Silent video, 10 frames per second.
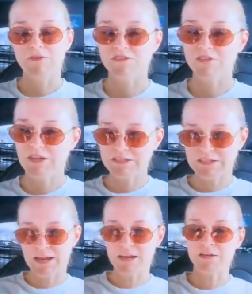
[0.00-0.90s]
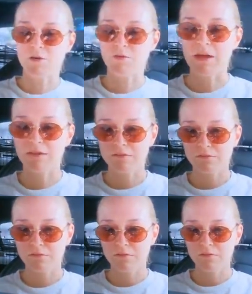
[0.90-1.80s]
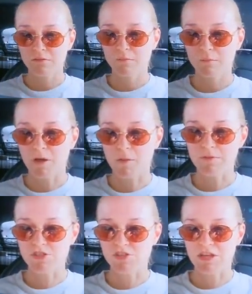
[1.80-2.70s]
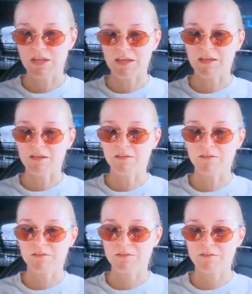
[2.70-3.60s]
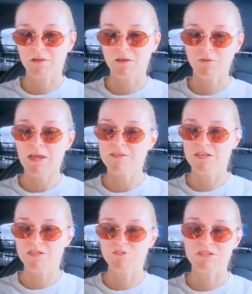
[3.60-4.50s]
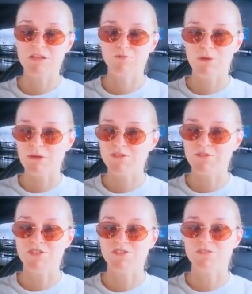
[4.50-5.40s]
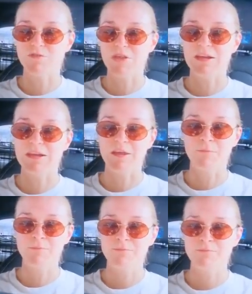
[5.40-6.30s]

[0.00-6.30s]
let me just look into that. I didn't know that. Papa Jake. Oh, yes, I do see 3 reservations for that name.